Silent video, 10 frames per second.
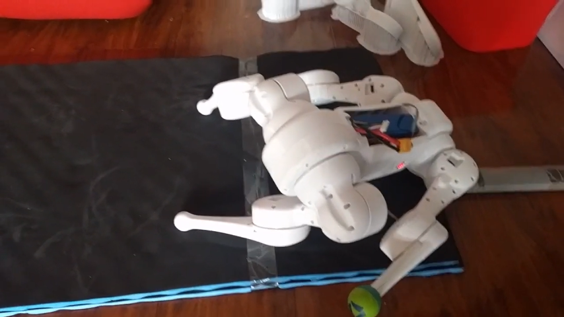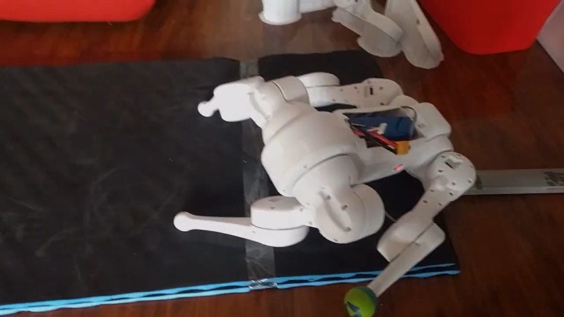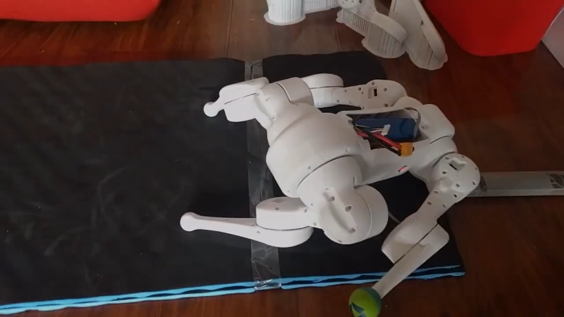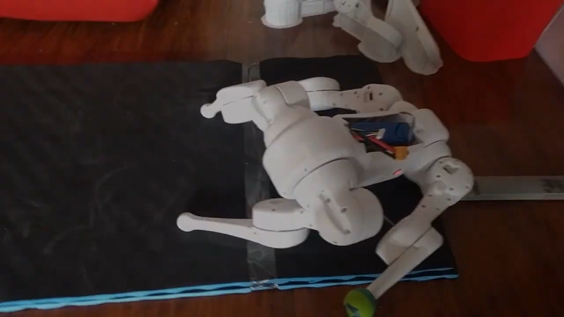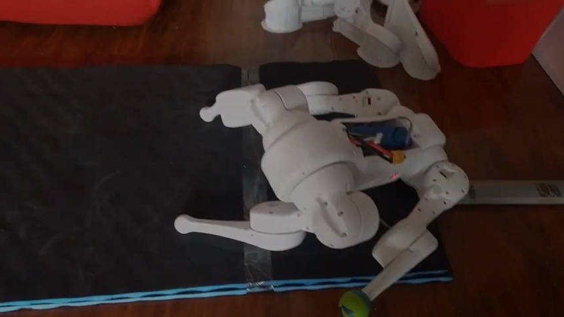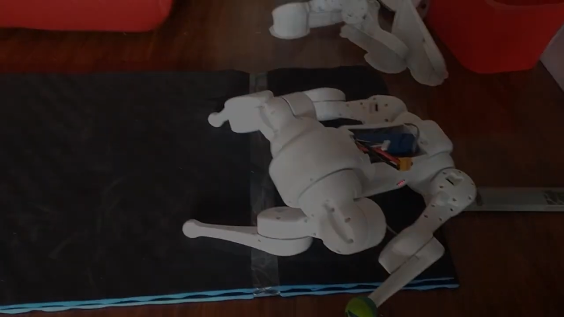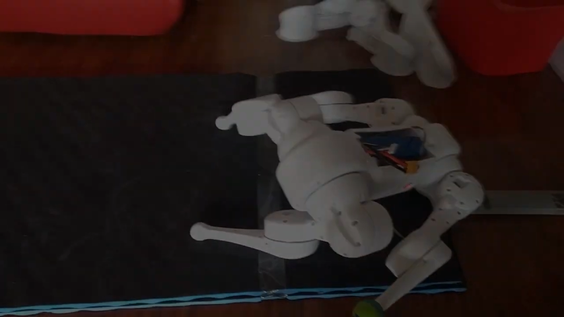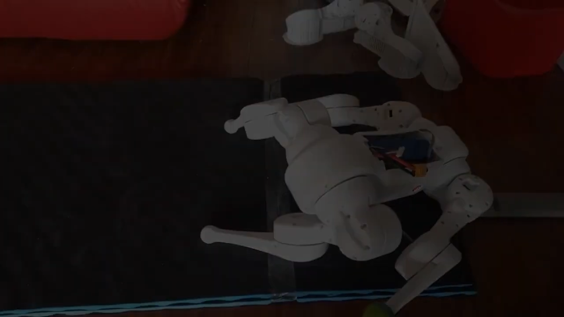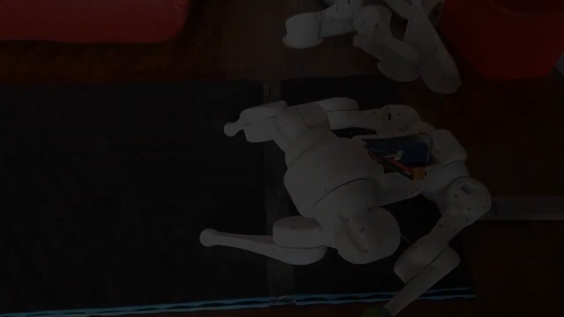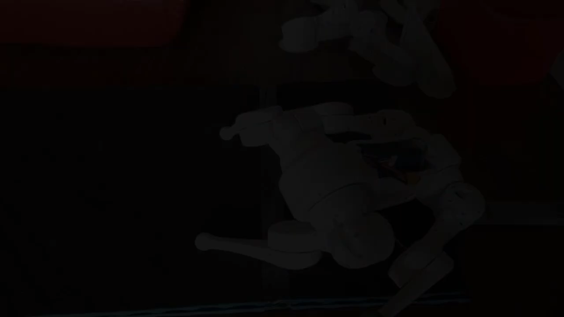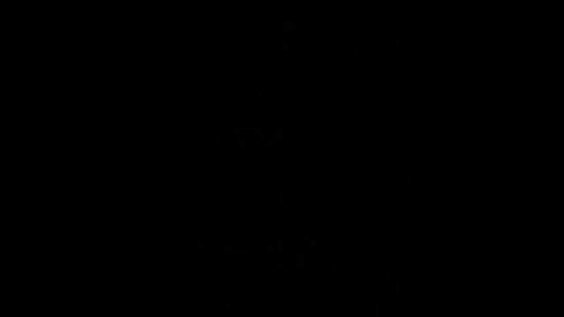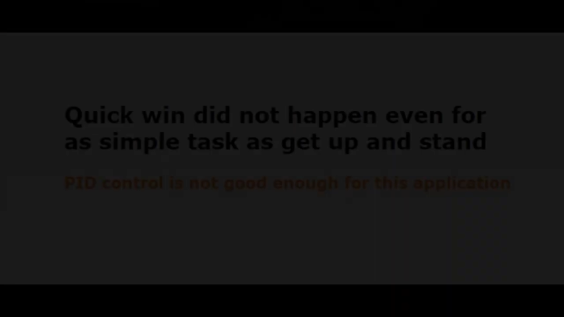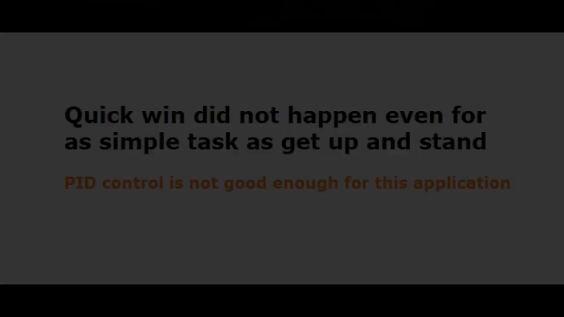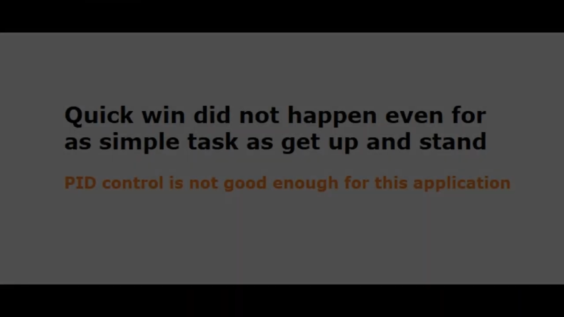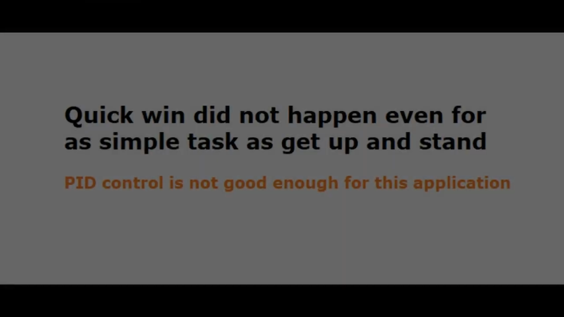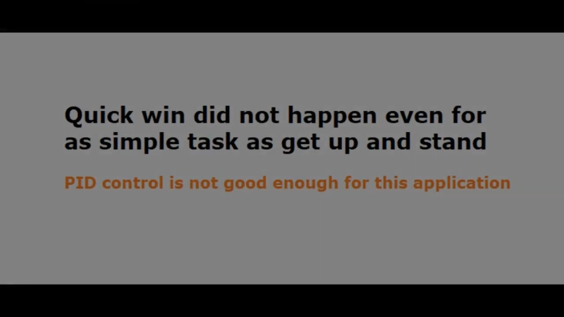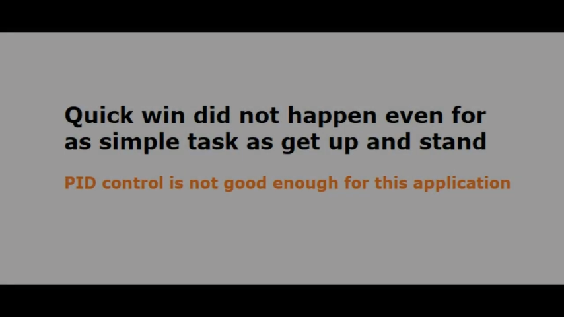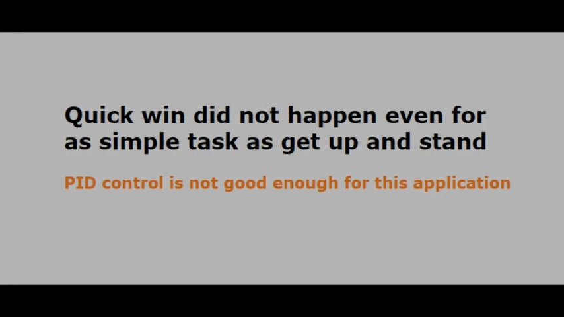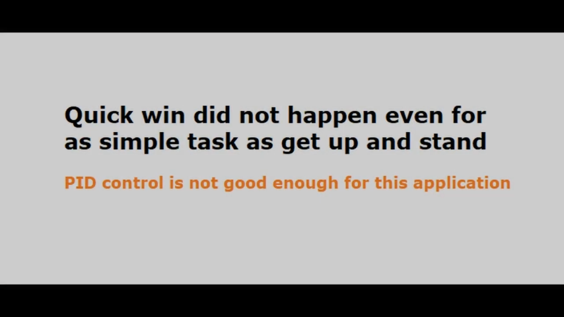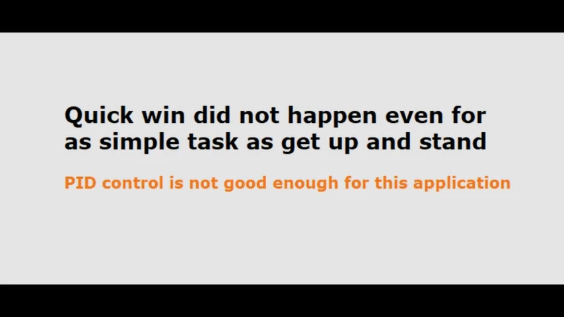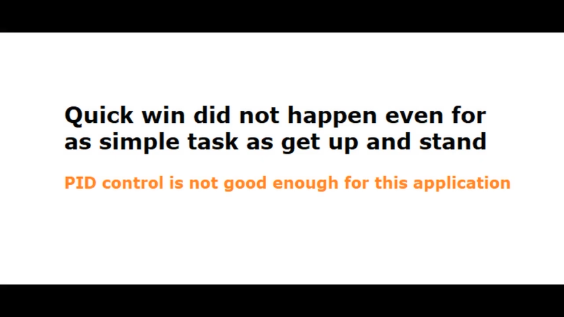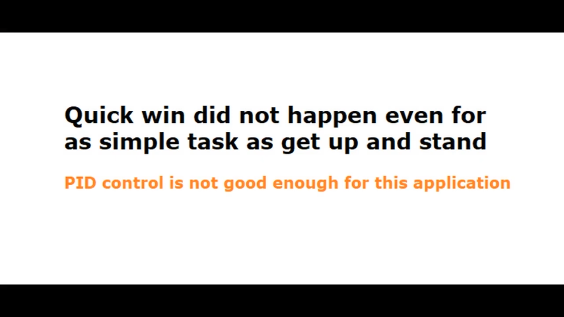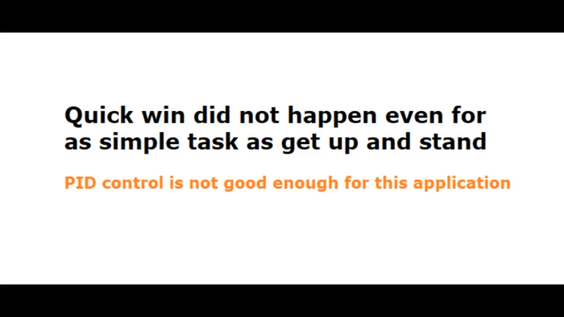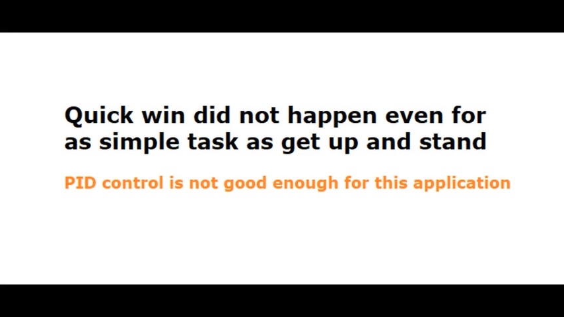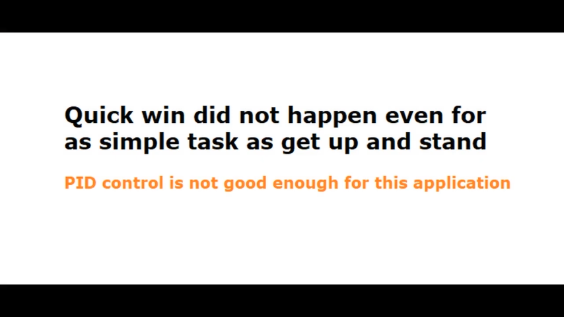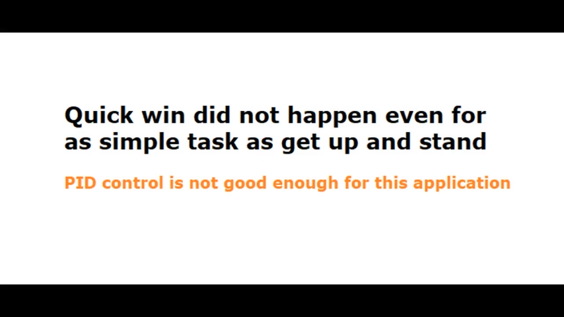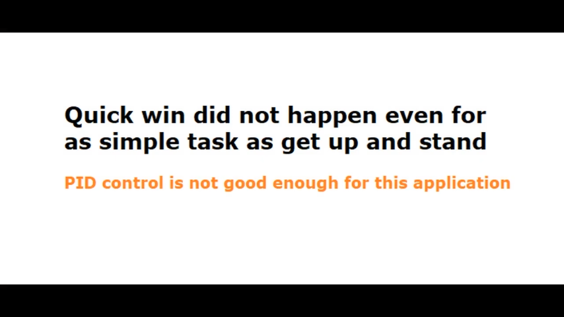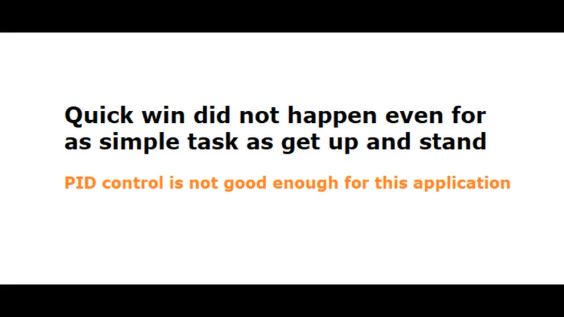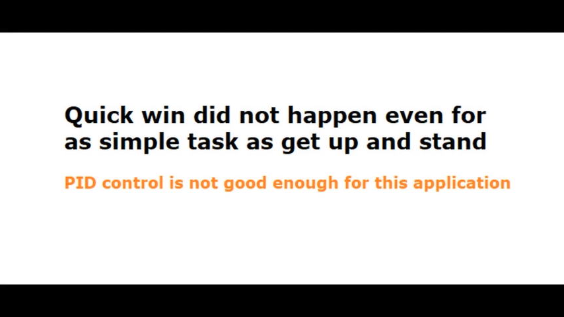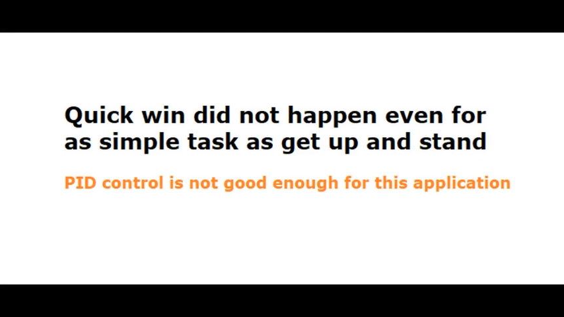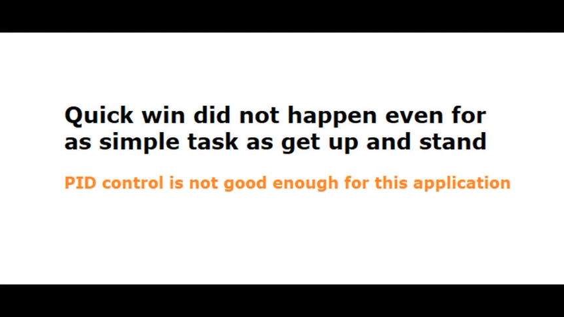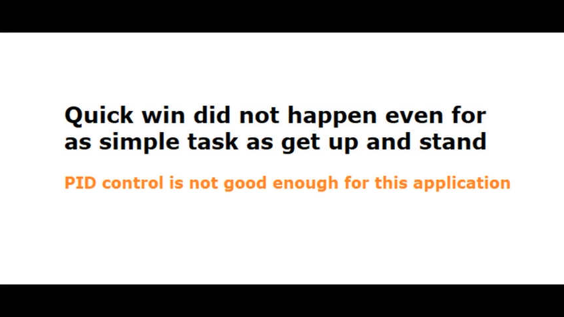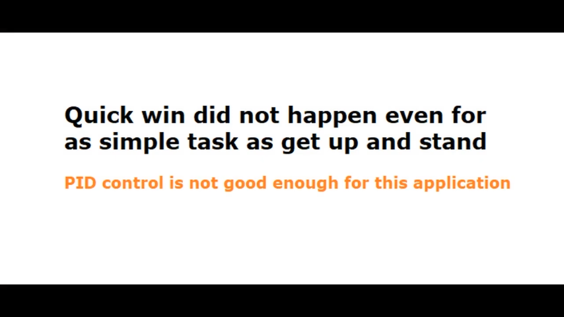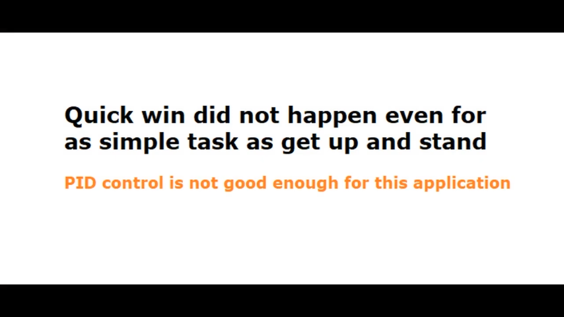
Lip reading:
(no speaker visible)